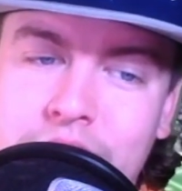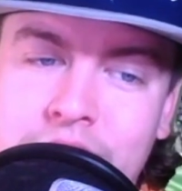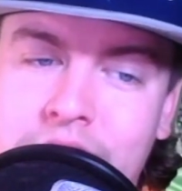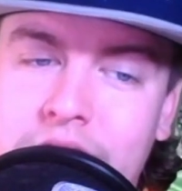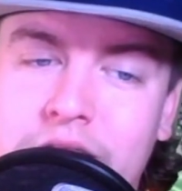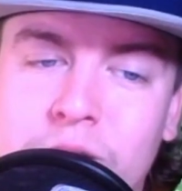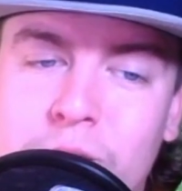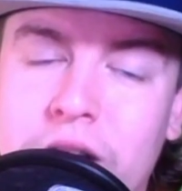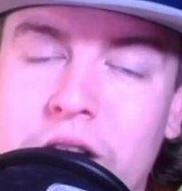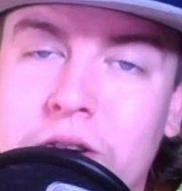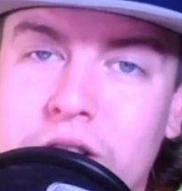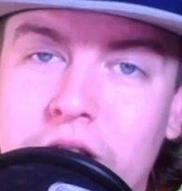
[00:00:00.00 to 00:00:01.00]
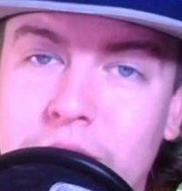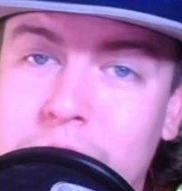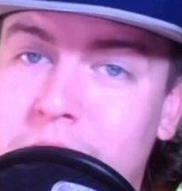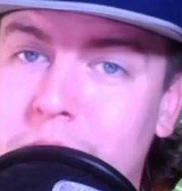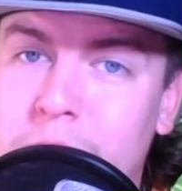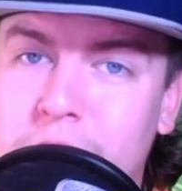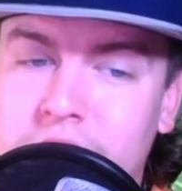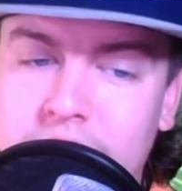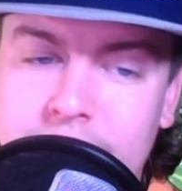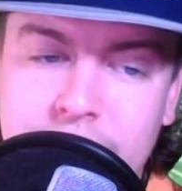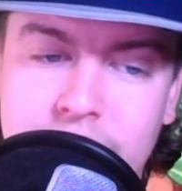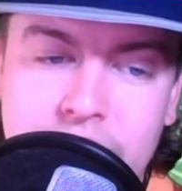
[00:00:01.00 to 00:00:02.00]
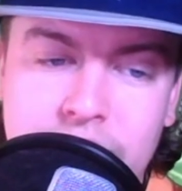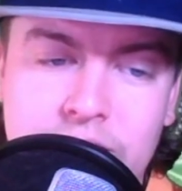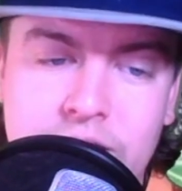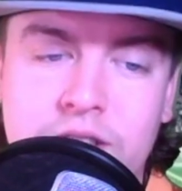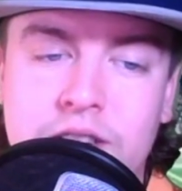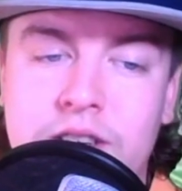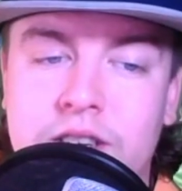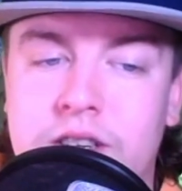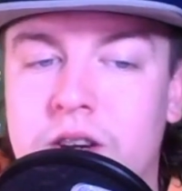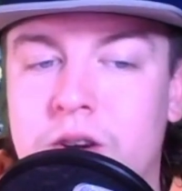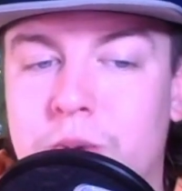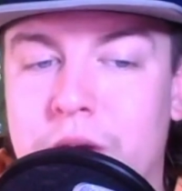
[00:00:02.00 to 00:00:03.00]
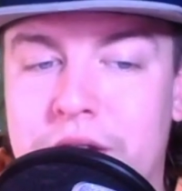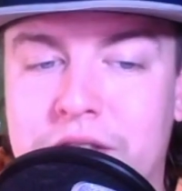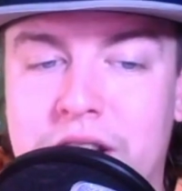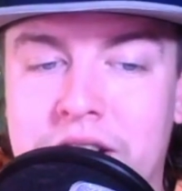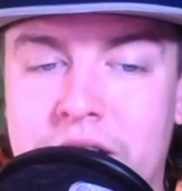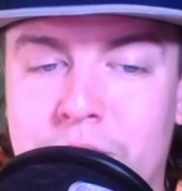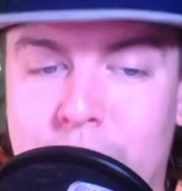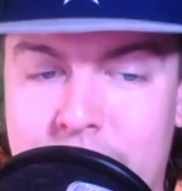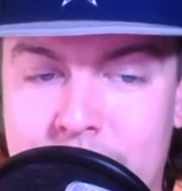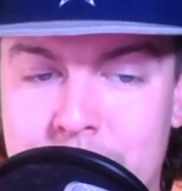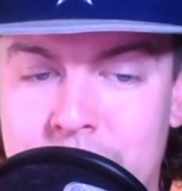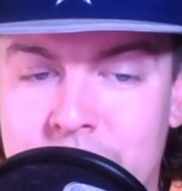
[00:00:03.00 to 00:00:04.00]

and get in the wild card, maybe with 11. We have the LA Rams,